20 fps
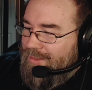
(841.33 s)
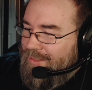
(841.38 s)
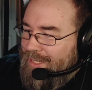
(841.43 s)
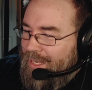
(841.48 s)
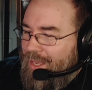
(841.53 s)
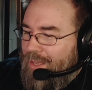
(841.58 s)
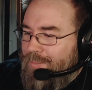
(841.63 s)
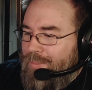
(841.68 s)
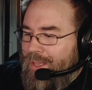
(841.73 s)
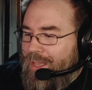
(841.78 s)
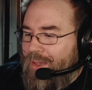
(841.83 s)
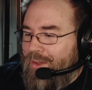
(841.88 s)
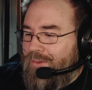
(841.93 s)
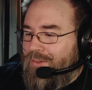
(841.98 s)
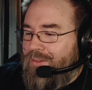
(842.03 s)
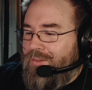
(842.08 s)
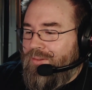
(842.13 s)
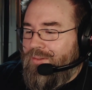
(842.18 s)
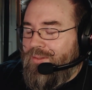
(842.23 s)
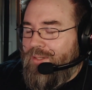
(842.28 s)
now I'm
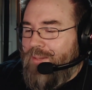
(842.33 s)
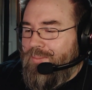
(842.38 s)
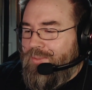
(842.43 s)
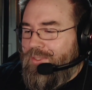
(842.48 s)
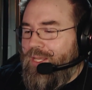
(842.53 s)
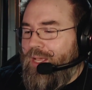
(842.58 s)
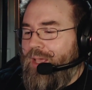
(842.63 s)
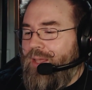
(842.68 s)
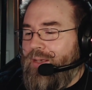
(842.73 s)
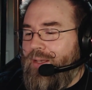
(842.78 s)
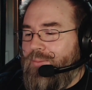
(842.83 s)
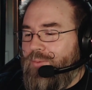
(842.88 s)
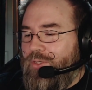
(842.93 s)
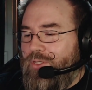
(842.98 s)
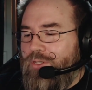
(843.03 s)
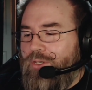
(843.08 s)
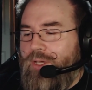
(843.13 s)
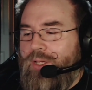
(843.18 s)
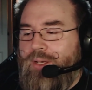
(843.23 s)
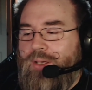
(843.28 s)
out. I'm done. I'm
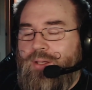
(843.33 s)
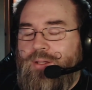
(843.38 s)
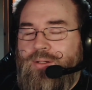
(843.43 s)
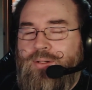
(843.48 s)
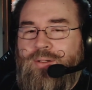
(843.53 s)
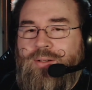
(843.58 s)
good.